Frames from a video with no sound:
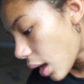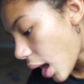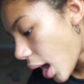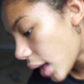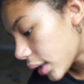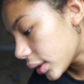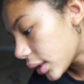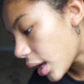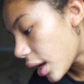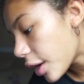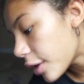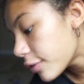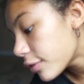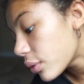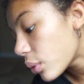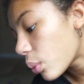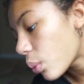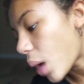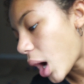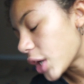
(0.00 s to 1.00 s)
I love
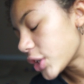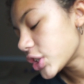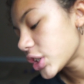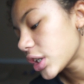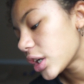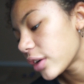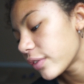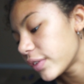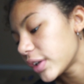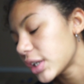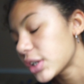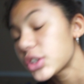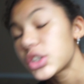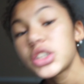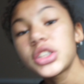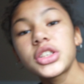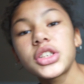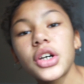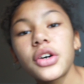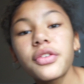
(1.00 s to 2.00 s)
watching her videos.
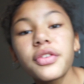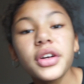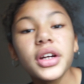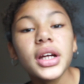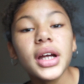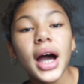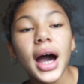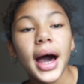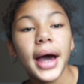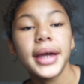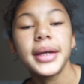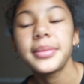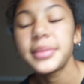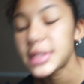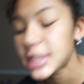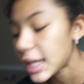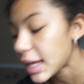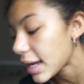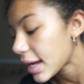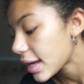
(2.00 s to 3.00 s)
She's so very
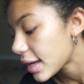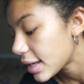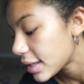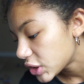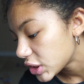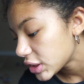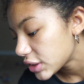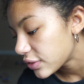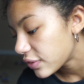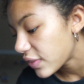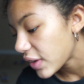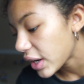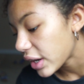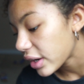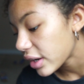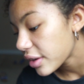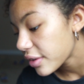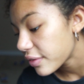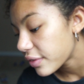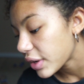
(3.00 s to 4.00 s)
hyped and she's
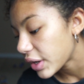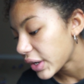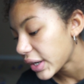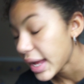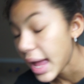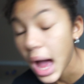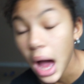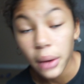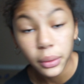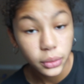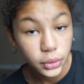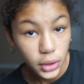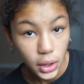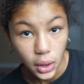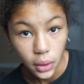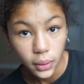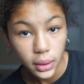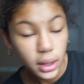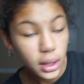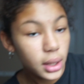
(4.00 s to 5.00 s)
very, very
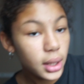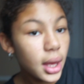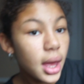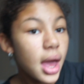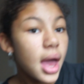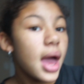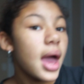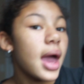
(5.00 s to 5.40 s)
outgoing.